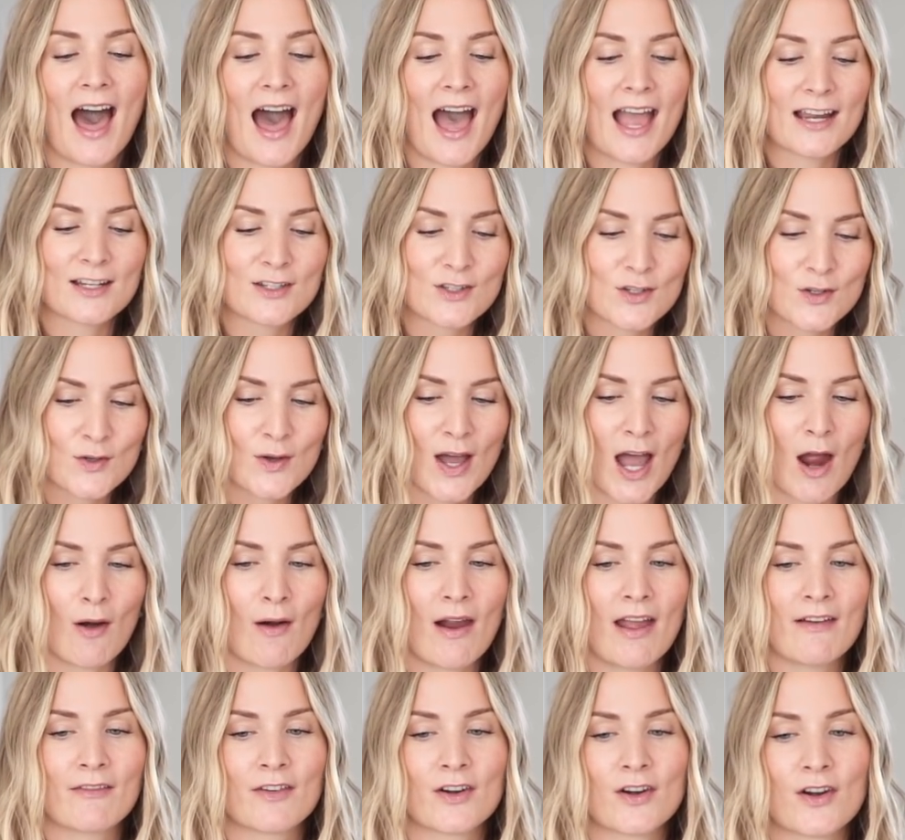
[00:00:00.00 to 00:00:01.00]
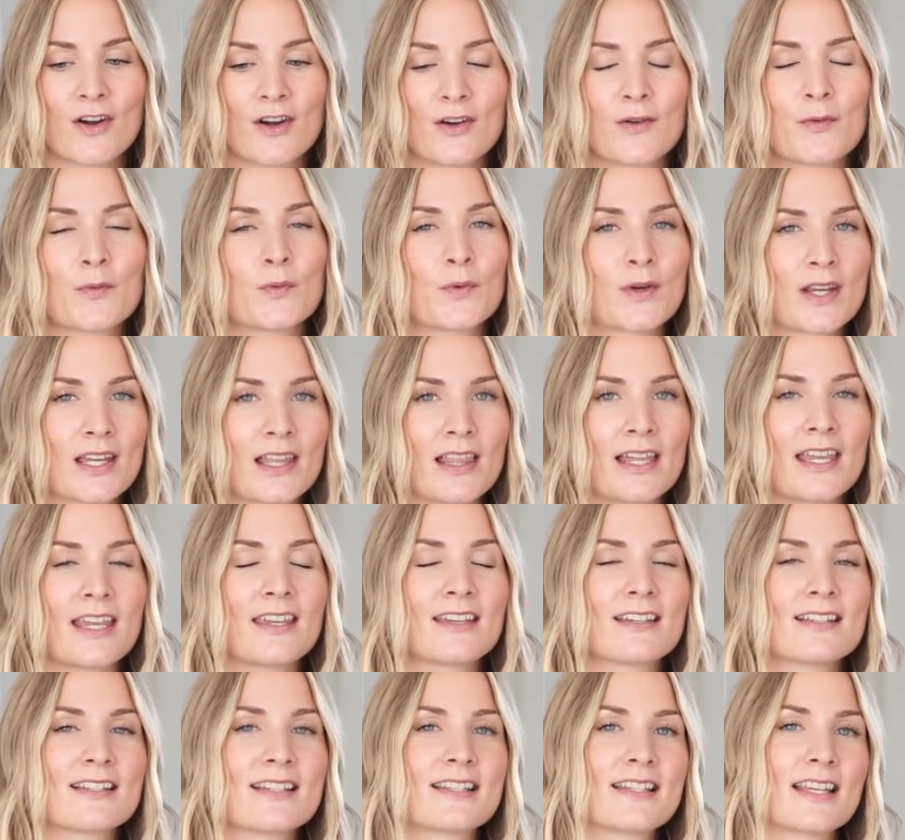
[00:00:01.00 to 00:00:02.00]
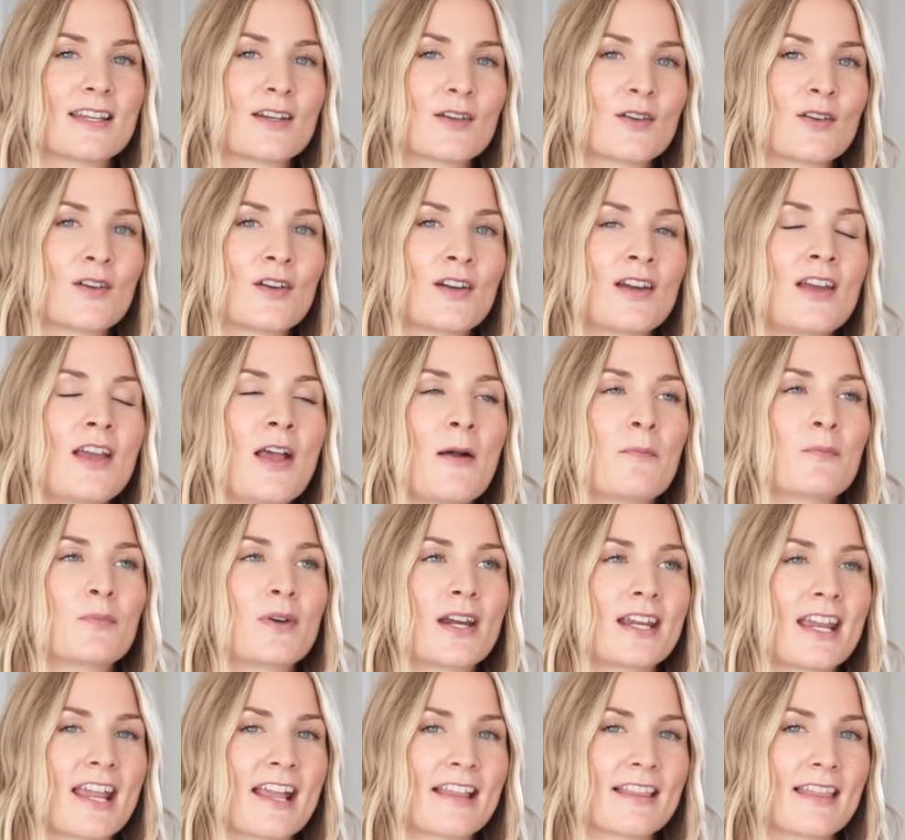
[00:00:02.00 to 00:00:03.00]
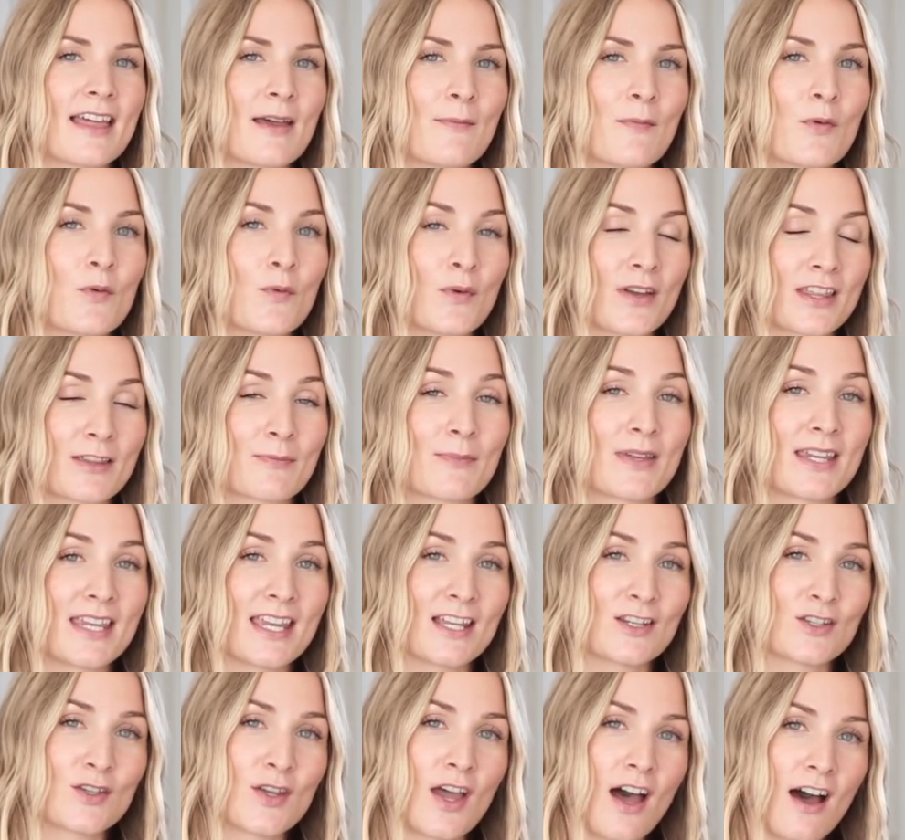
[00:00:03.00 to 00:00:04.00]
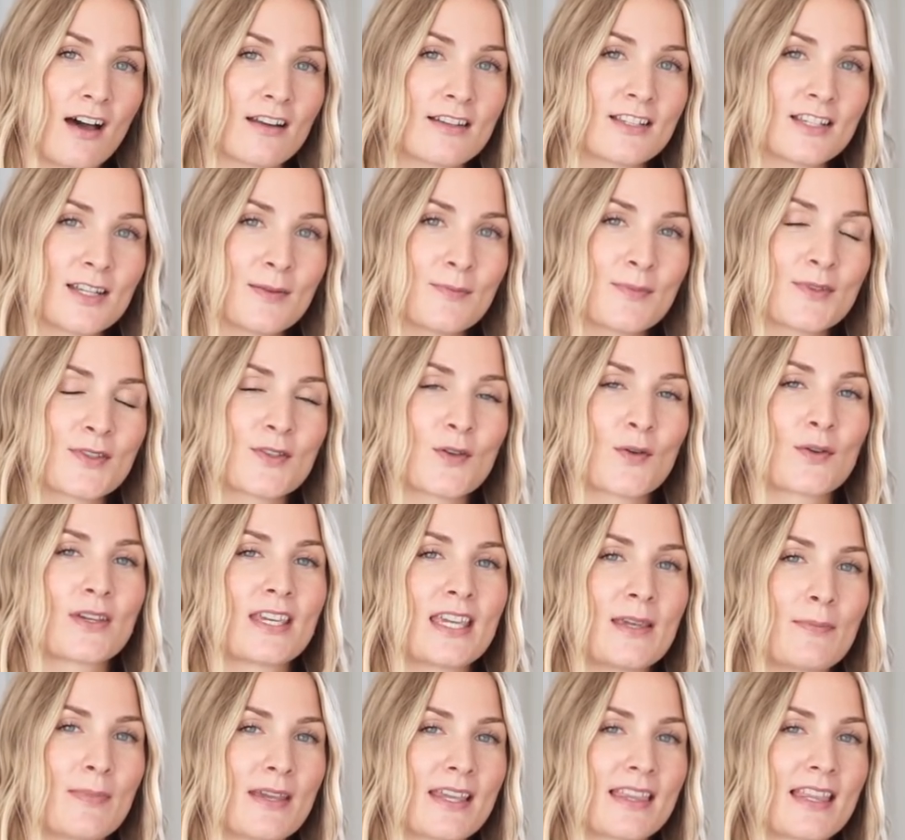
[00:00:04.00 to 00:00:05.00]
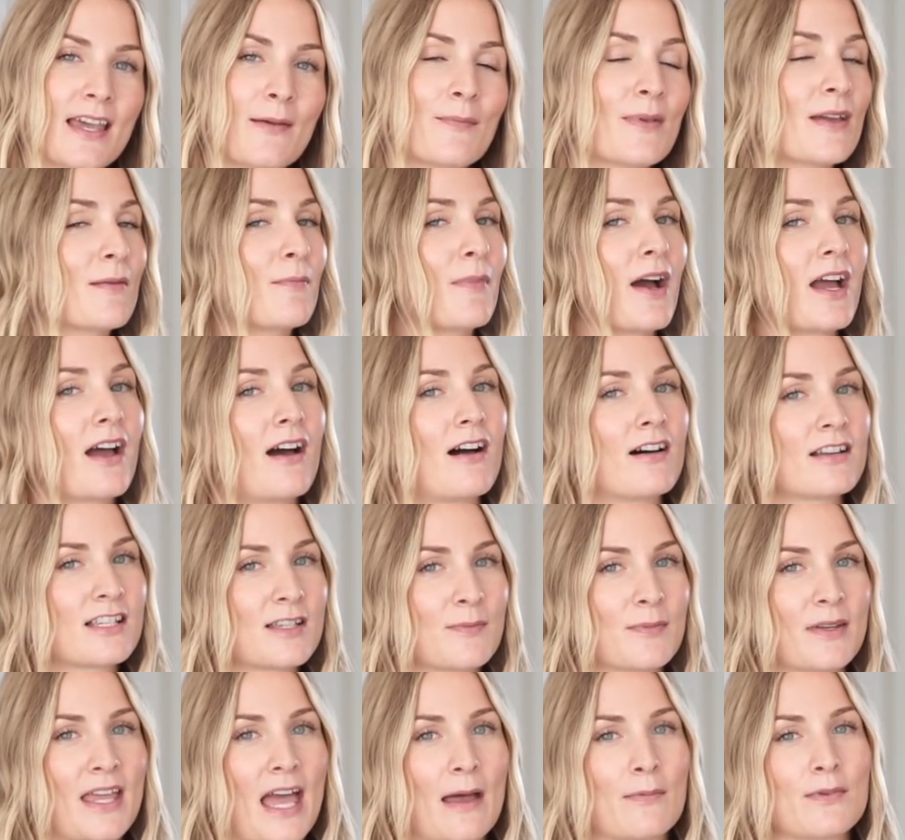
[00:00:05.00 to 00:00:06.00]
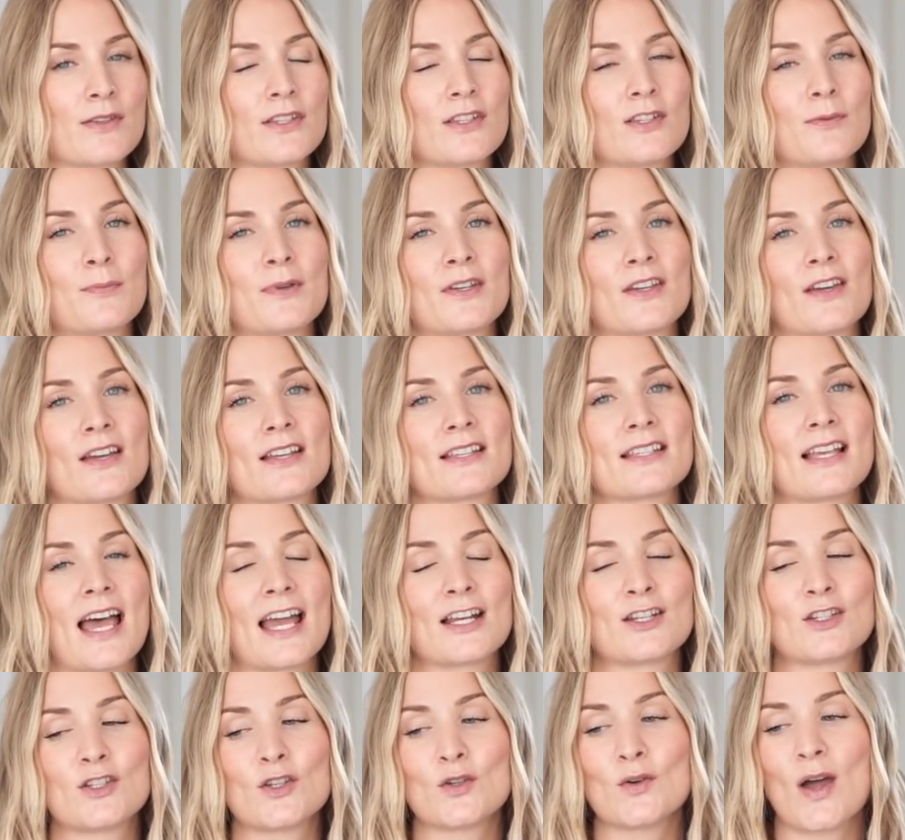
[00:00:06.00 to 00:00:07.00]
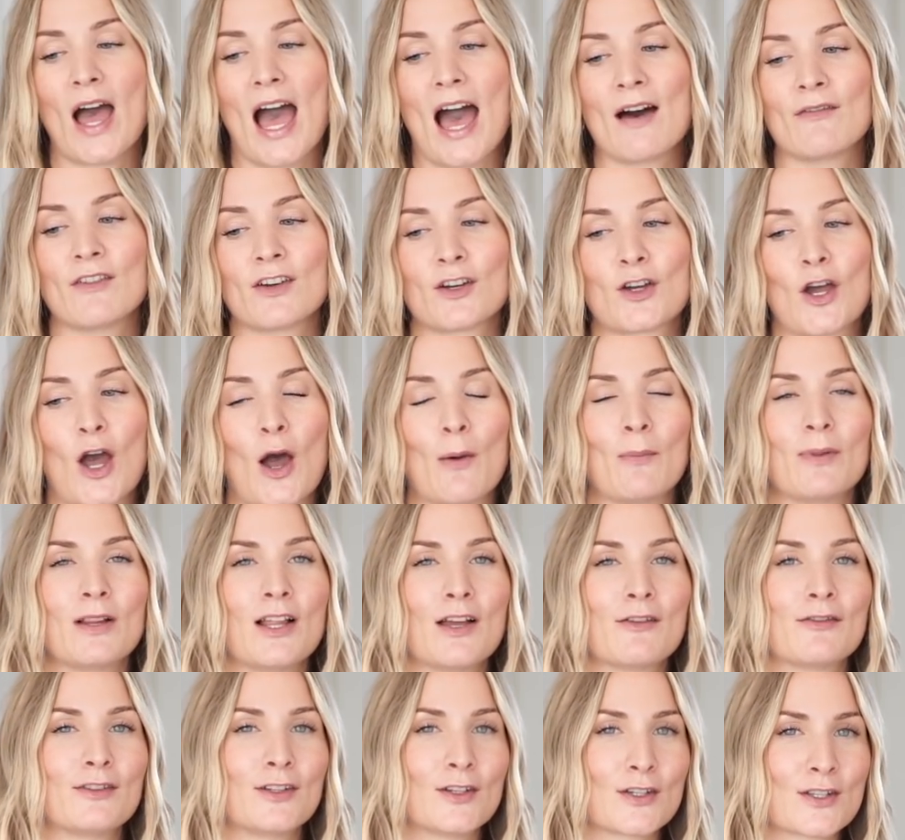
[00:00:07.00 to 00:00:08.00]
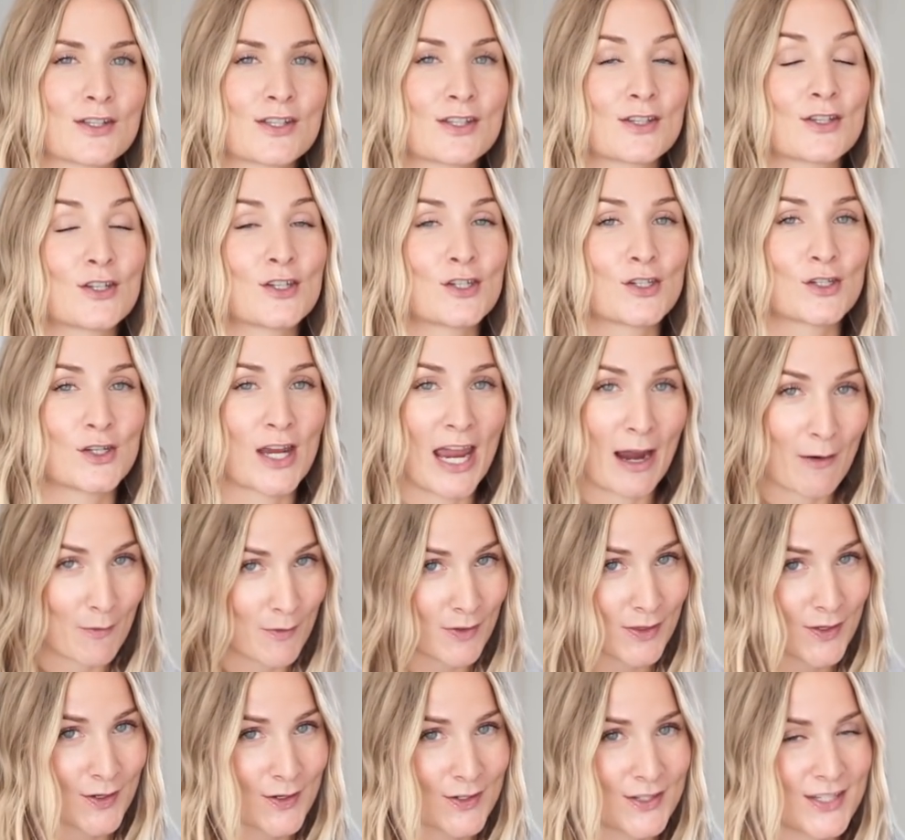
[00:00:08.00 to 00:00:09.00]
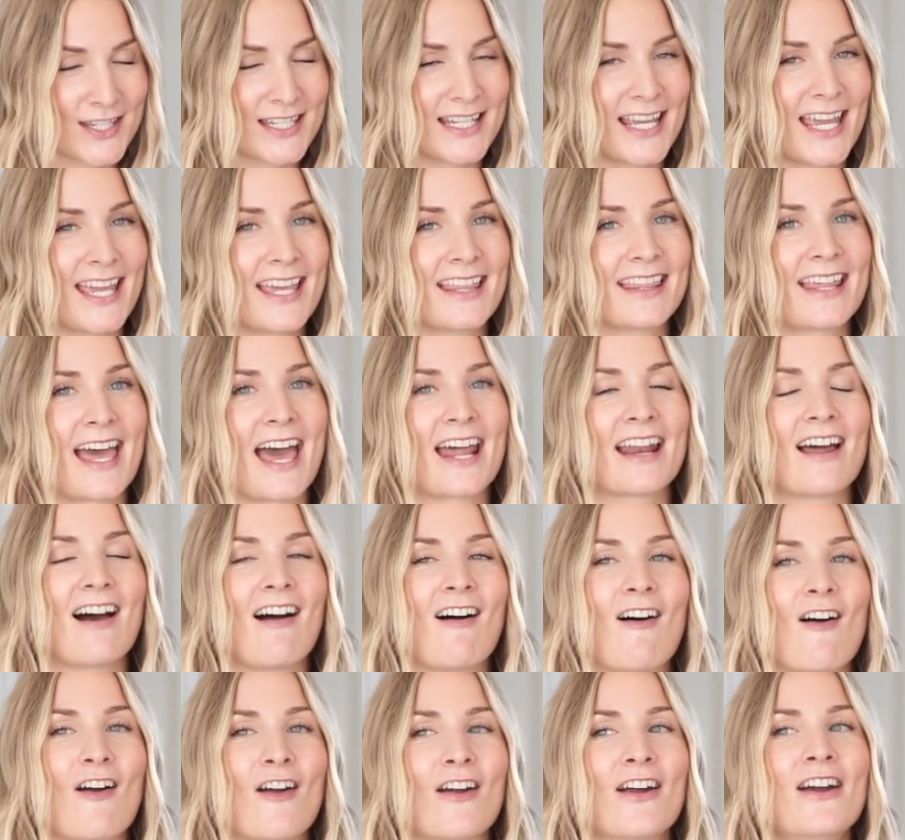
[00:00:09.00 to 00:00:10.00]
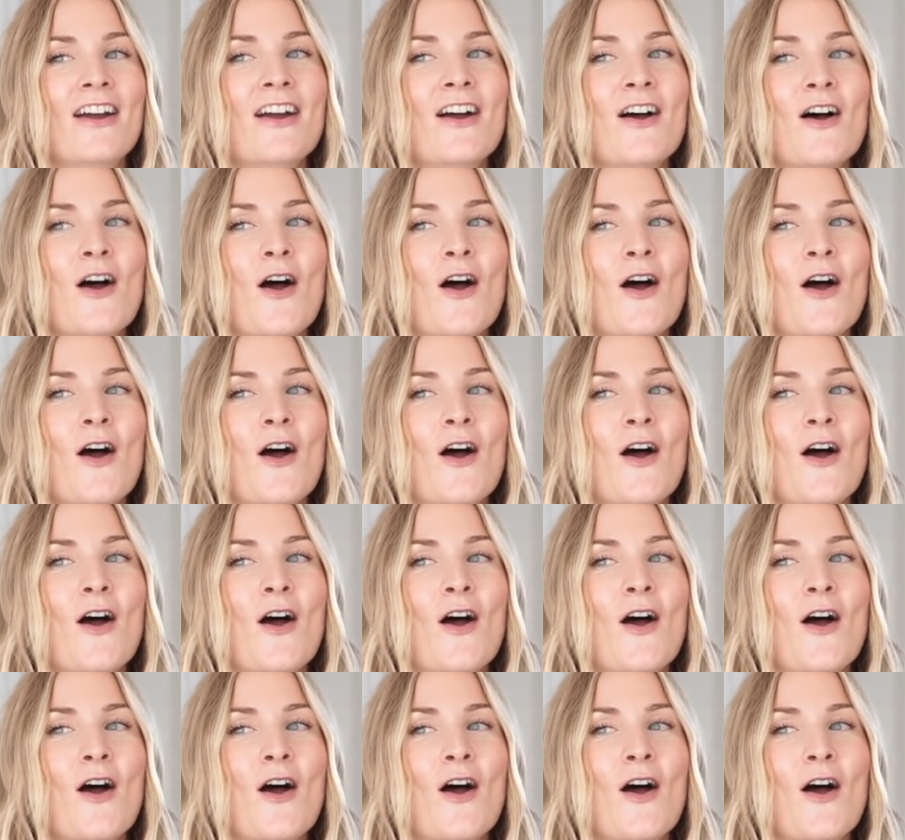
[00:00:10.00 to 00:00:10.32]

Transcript: I do, however, really consider bringing them with me into autumn, so keeping them in my autumn capsule, because I do have a couple of looks to share with you today that are